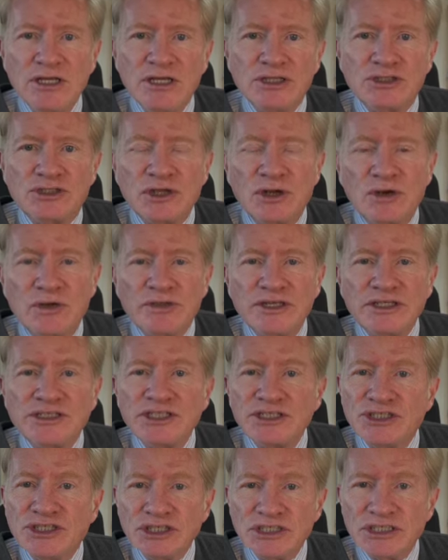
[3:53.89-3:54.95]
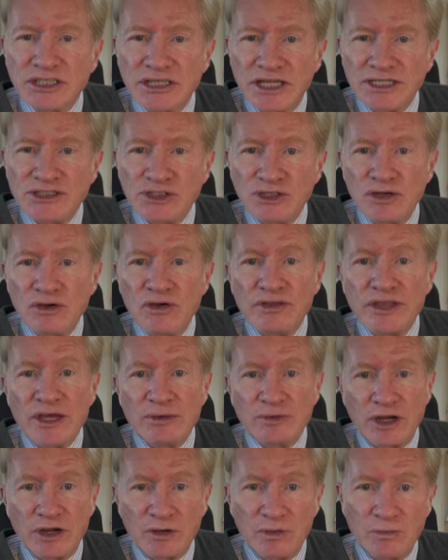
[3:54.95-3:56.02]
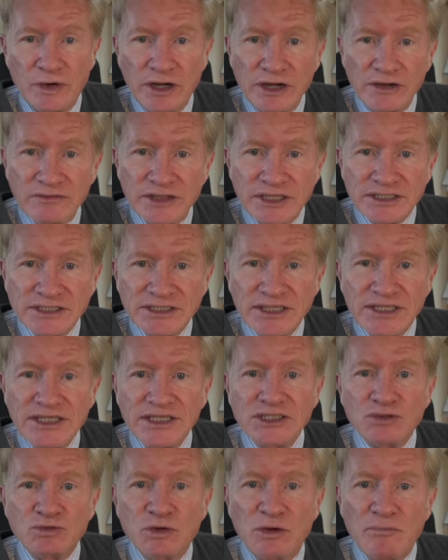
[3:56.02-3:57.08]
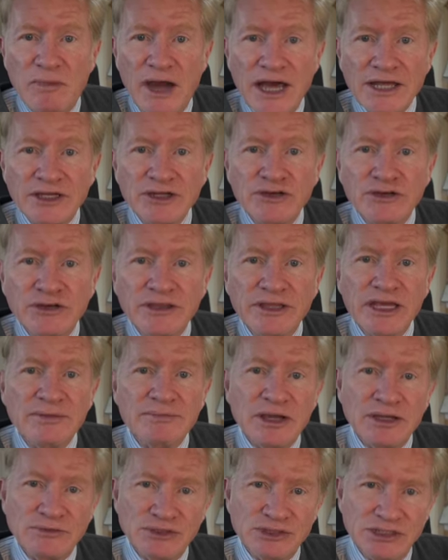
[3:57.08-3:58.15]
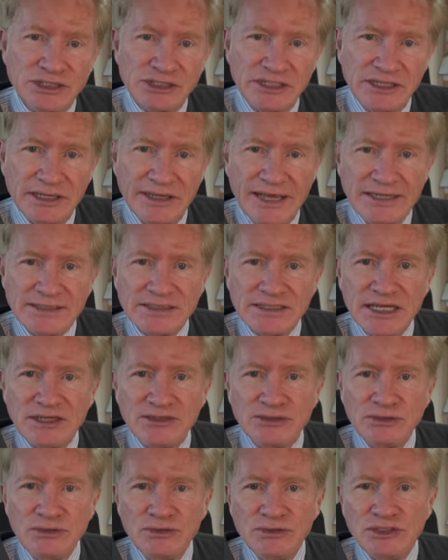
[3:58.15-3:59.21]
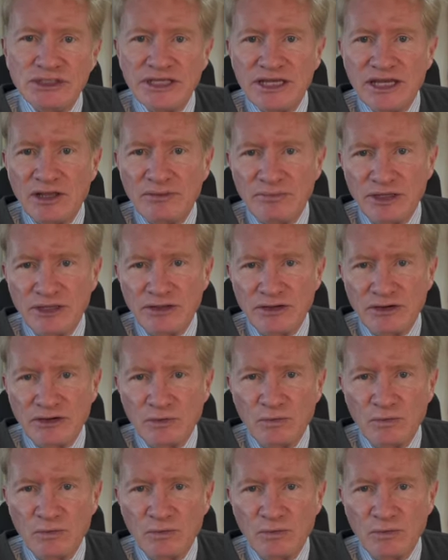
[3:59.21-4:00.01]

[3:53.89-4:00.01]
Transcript: So this is just to let you know that we are aware of these things. We're monitoring them. I was just in Lansing on Tuesday. I'll be there a